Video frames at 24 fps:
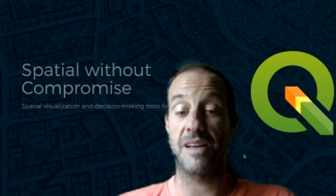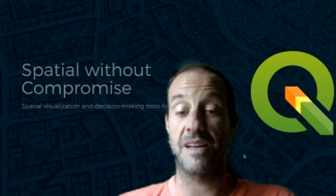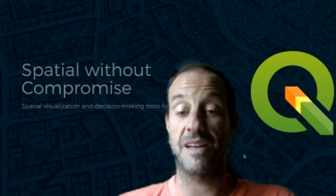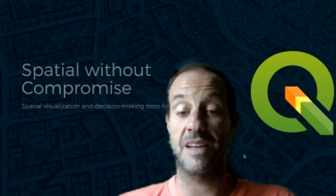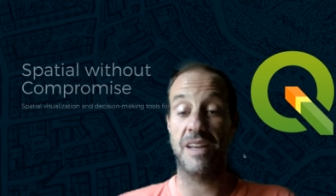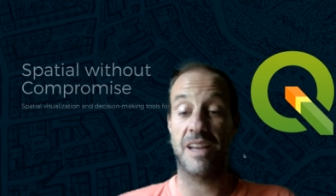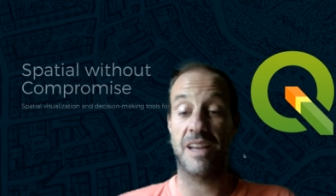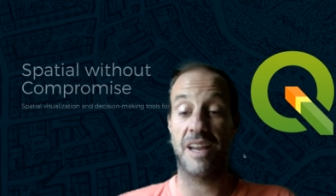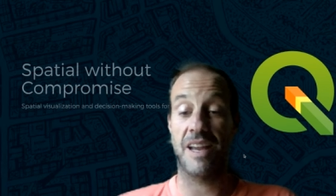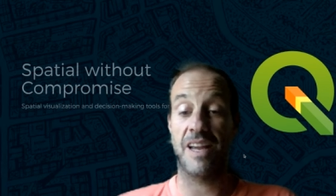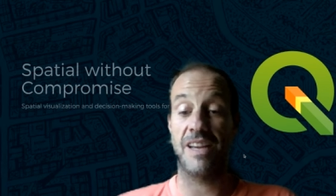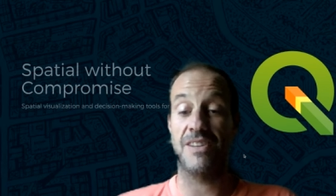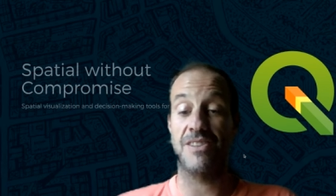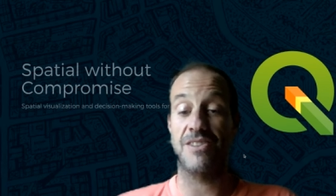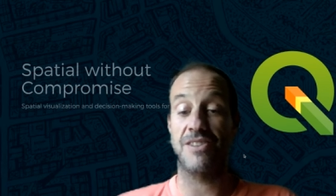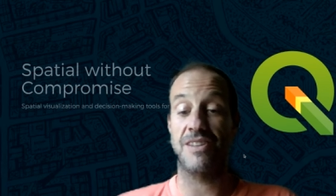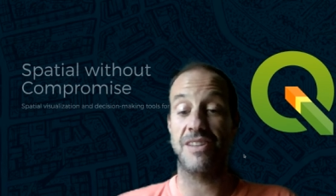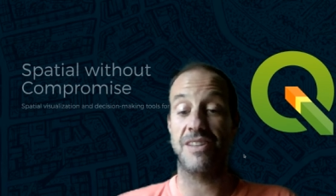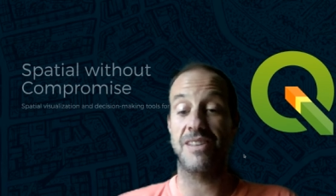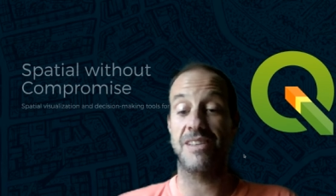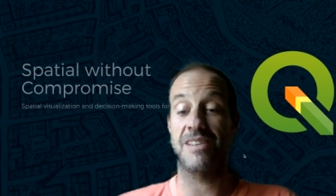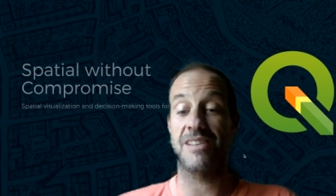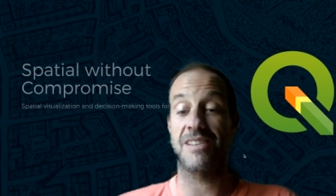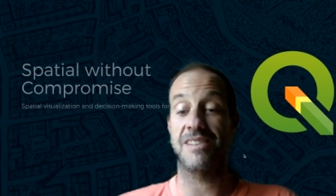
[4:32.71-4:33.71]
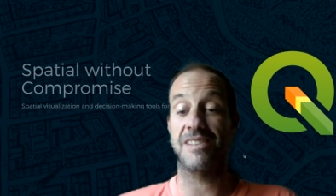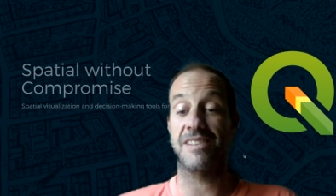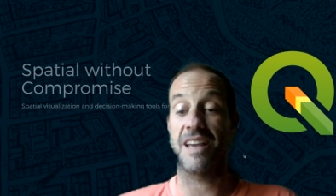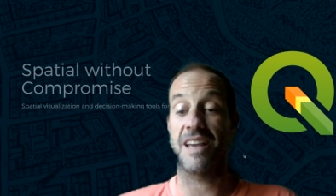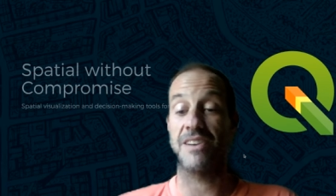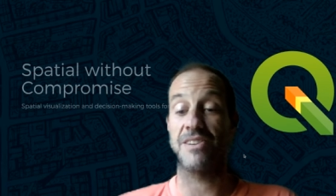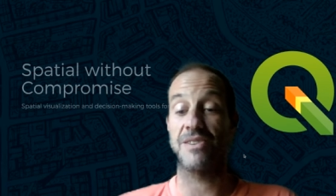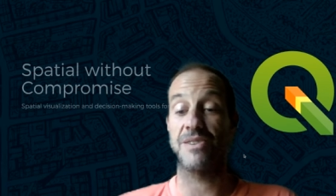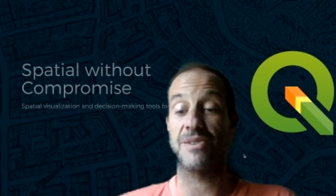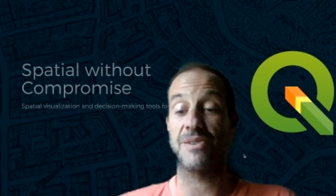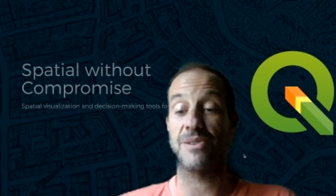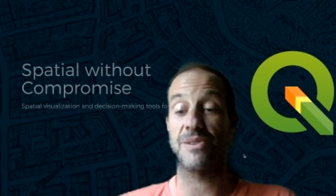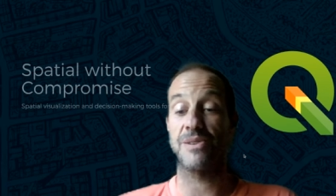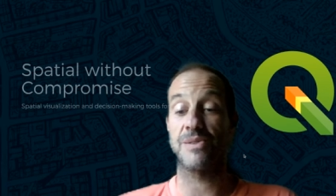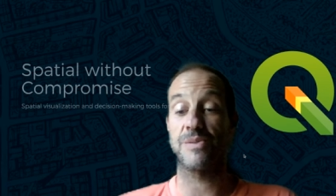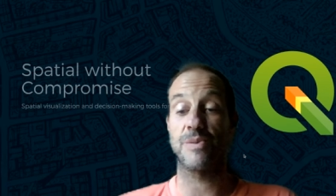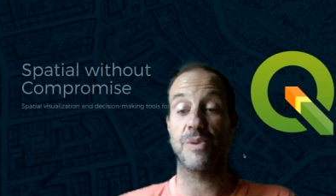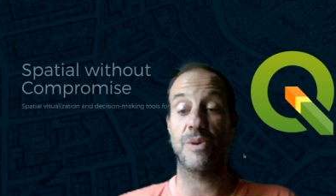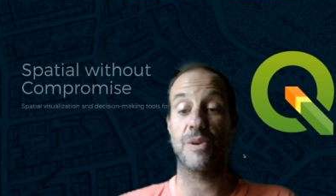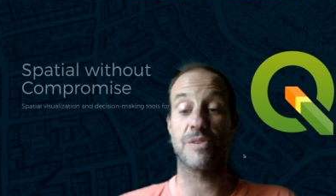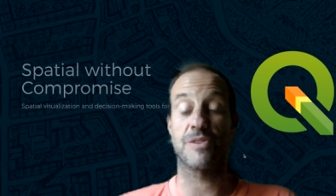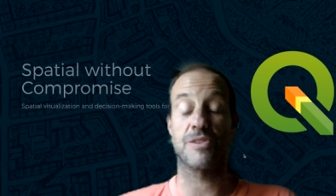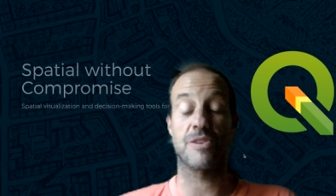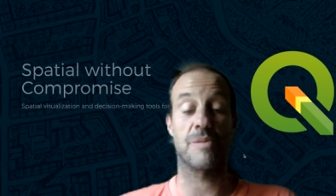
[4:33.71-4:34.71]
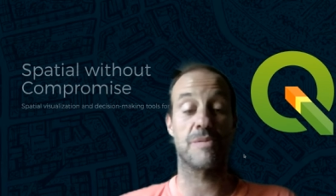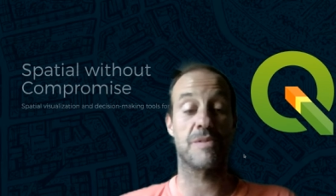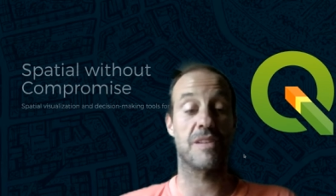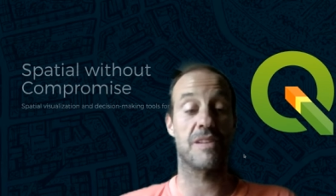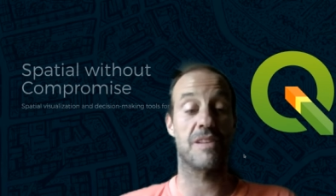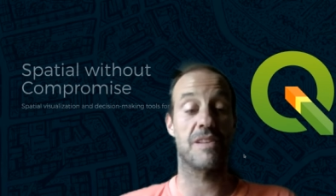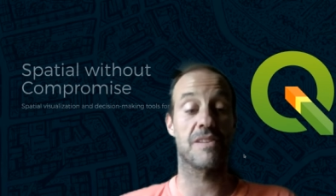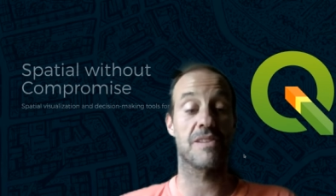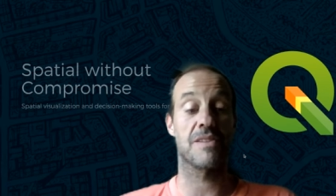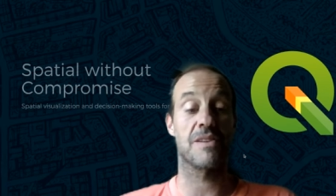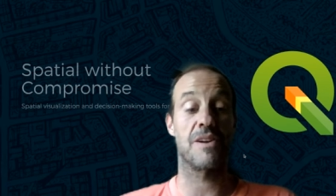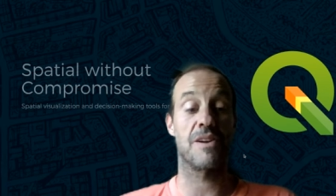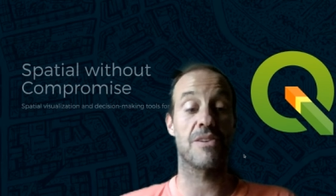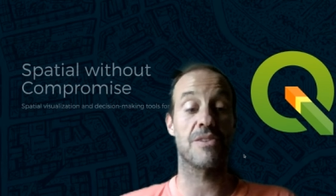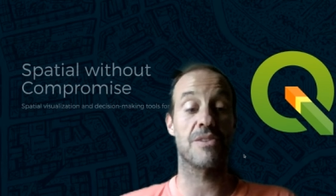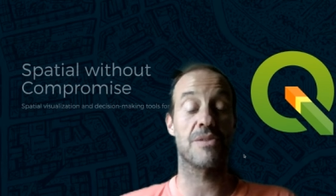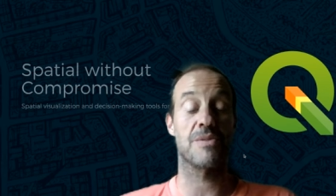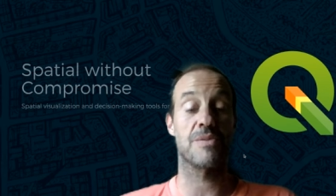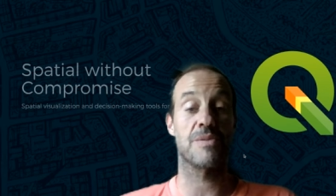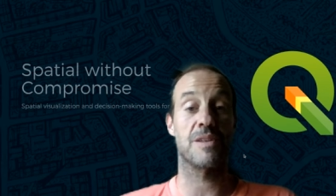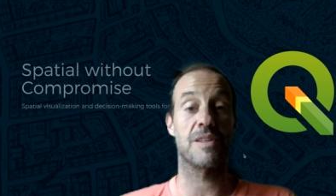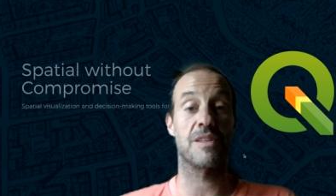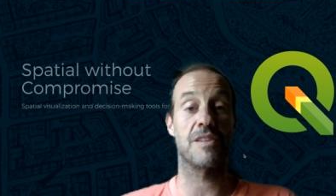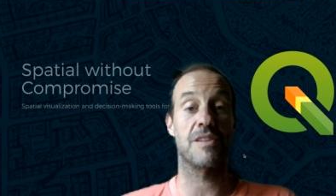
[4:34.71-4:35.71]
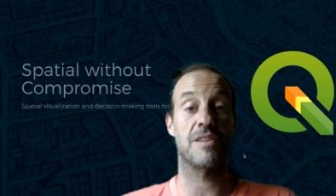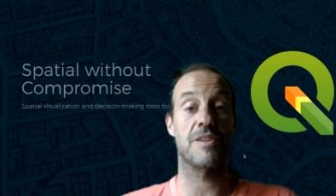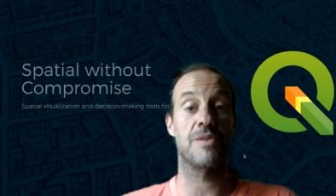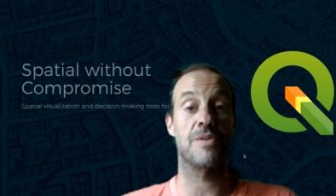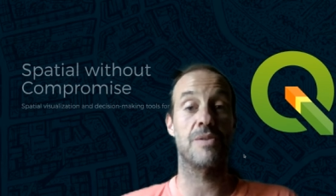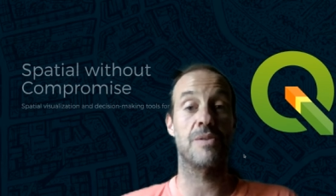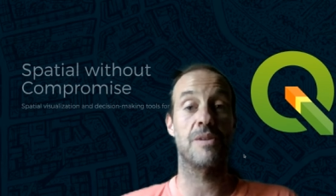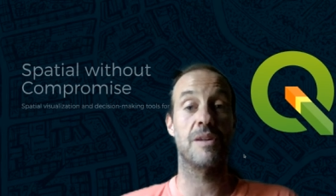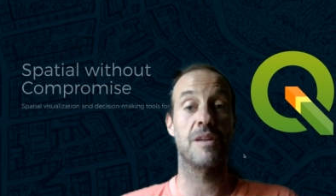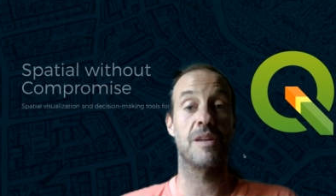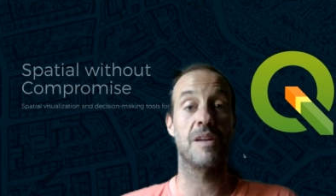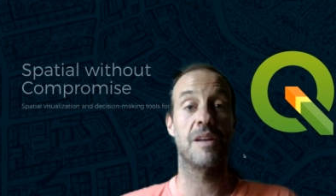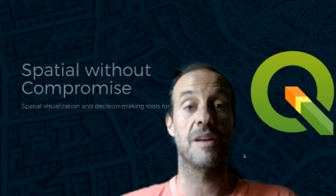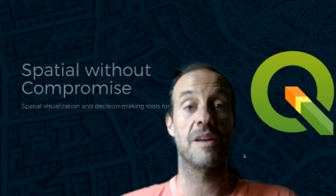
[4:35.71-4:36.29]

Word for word: engage in the sessions, workshops, and discussions with you